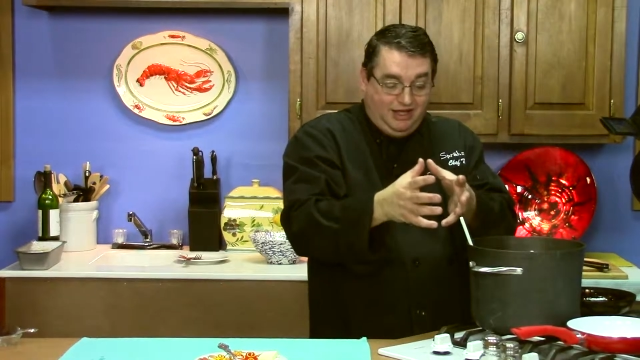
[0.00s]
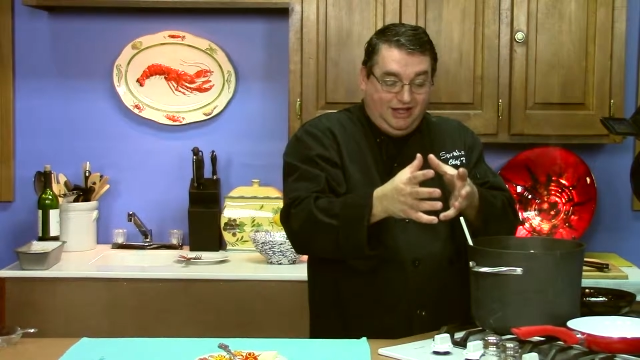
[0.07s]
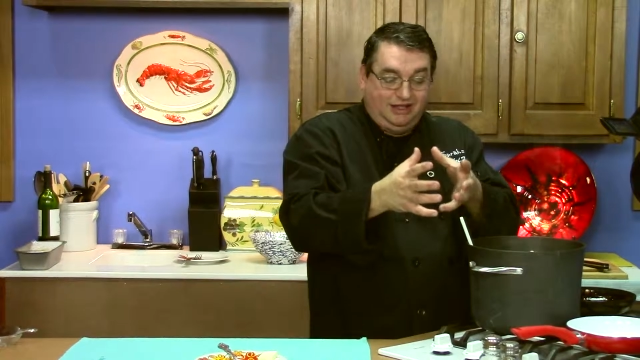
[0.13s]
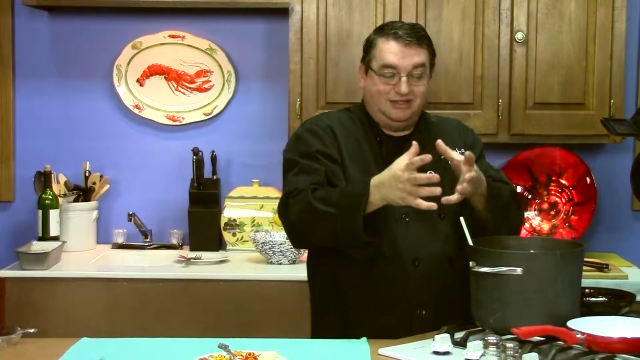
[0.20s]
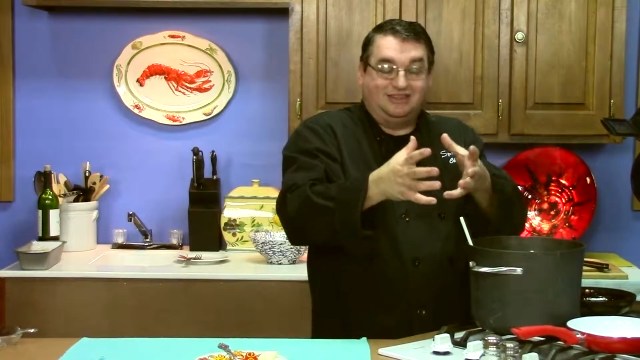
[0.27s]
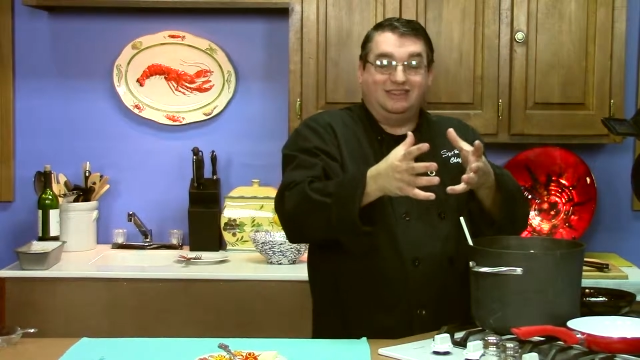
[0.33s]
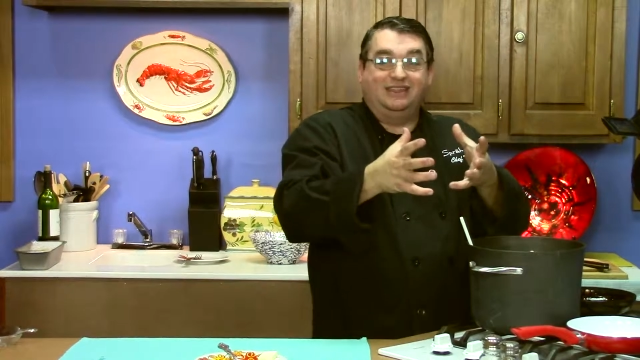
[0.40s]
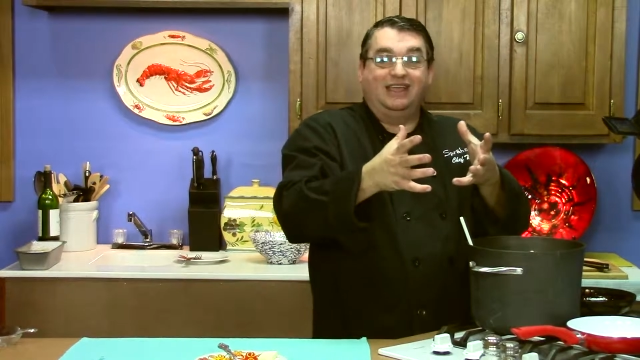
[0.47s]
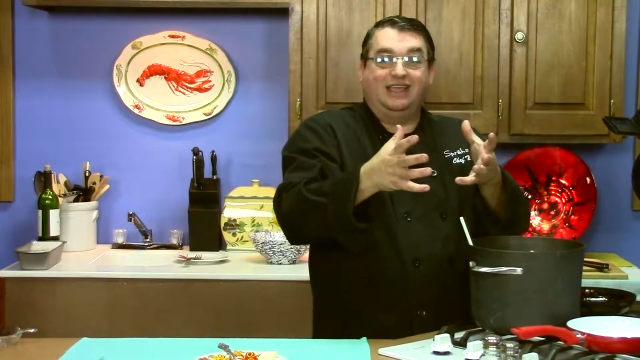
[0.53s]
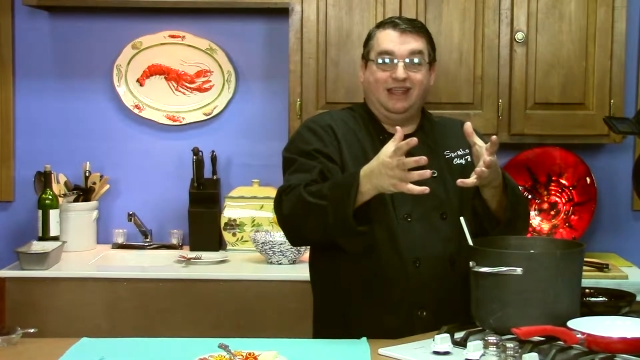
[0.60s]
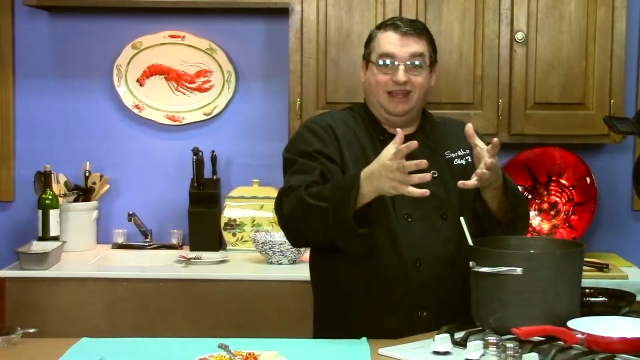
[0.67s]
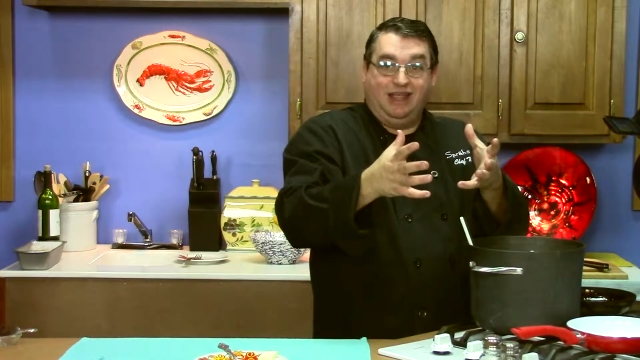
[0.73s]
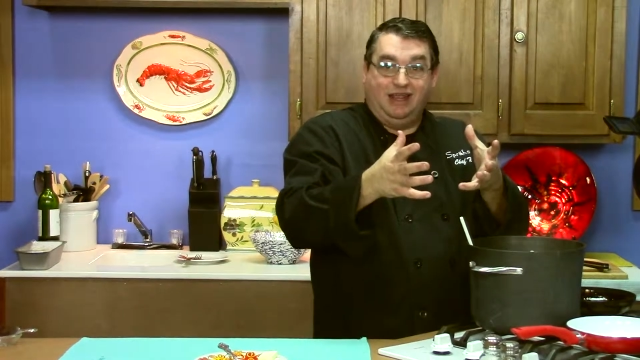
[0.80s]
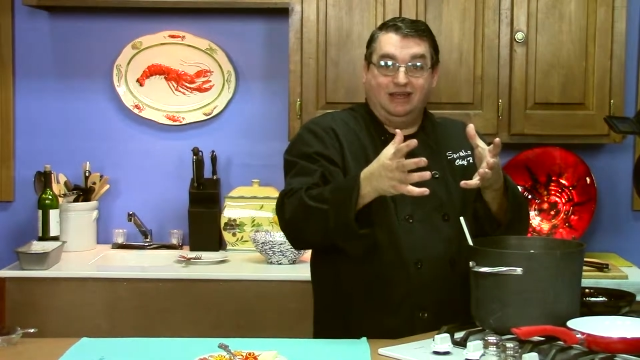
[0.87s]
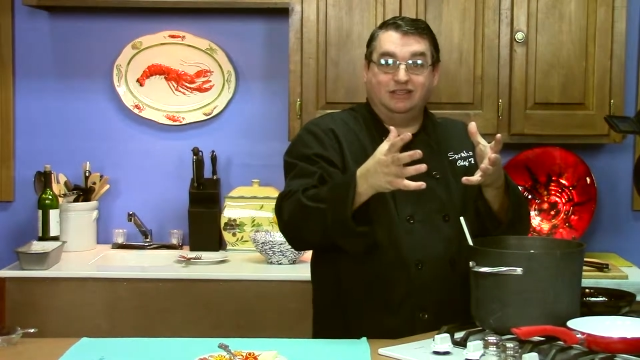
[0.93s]
it's
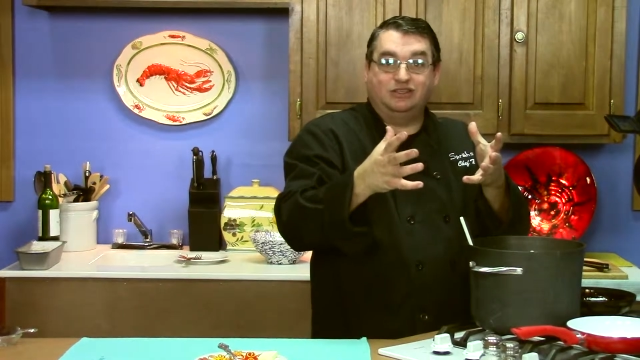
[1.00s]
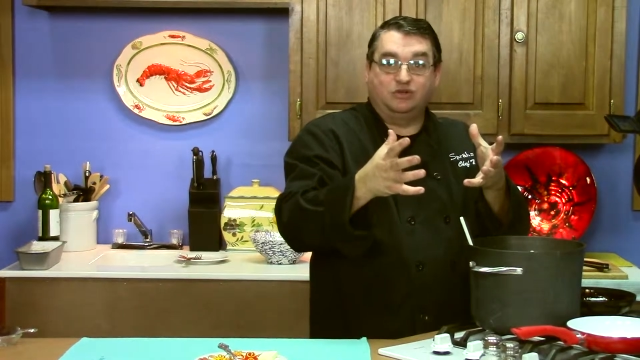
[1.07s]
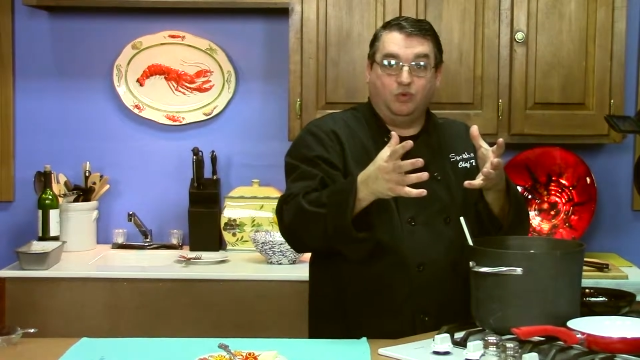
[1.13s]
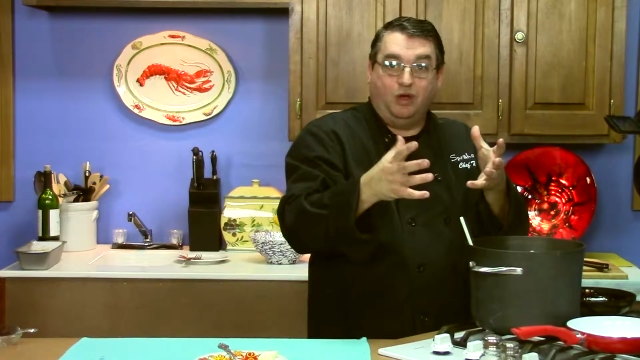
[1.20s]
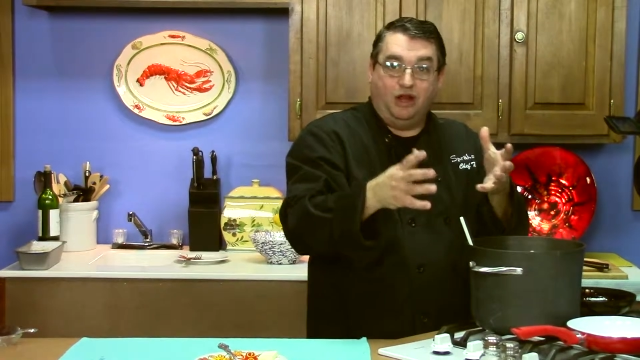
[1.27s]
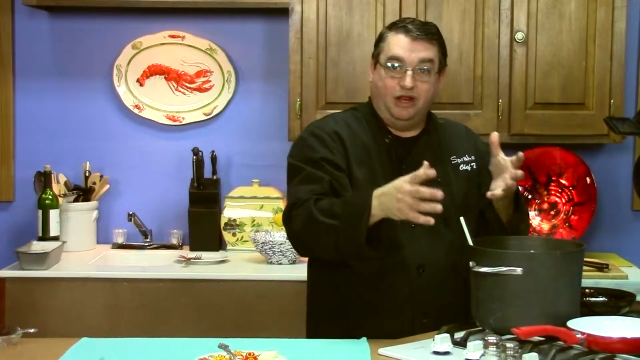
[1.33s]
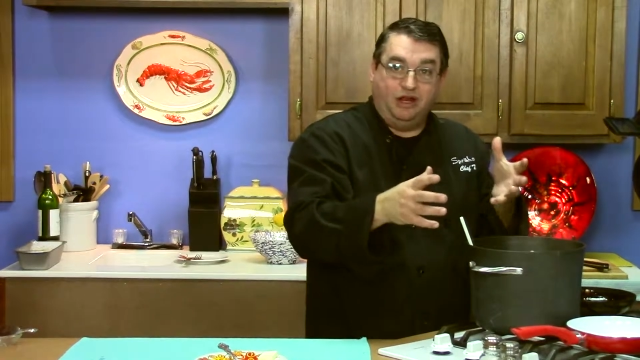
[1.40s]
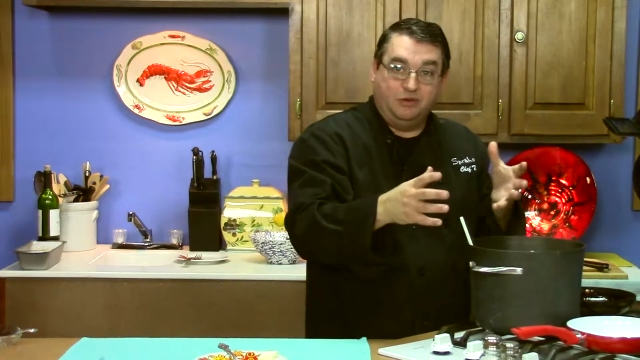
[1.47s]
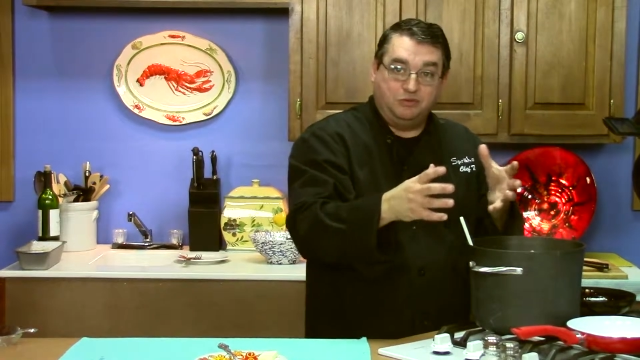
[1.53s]
thickening and it's swelling,